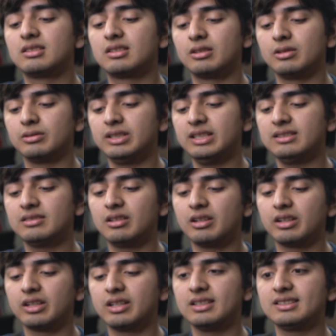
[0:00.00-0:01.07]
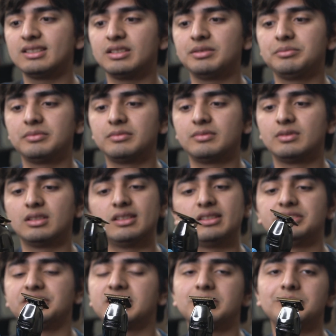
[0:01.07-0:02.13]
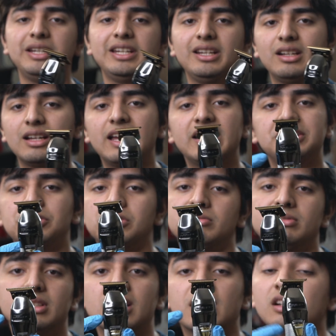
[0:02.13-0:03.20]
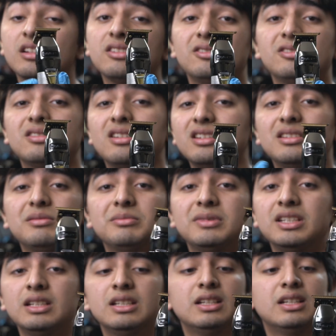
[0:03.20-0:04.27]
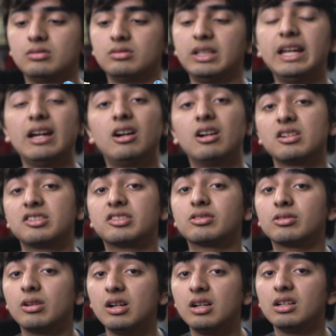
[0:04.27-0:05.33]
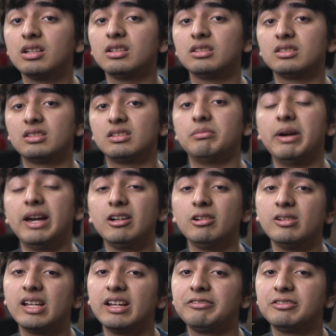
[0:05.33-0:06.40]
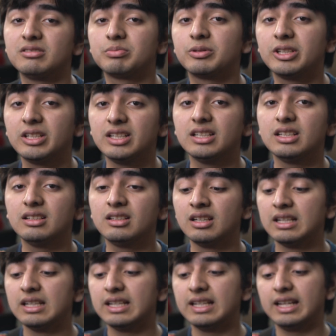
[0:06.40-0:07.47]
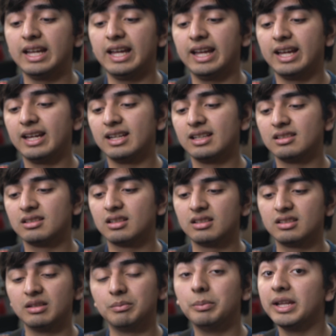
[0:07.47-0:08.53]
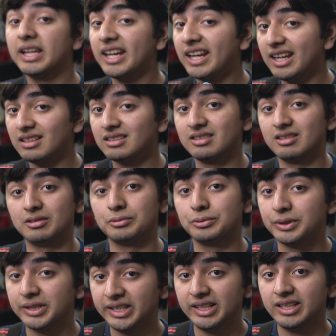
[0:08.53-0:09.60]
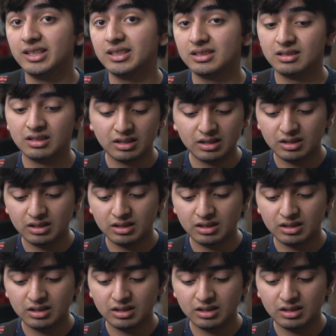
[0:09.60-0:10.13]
So these are custom, just meaning I chose the colors on them. They are strong, the battery life is pretty good, and the blades are really good.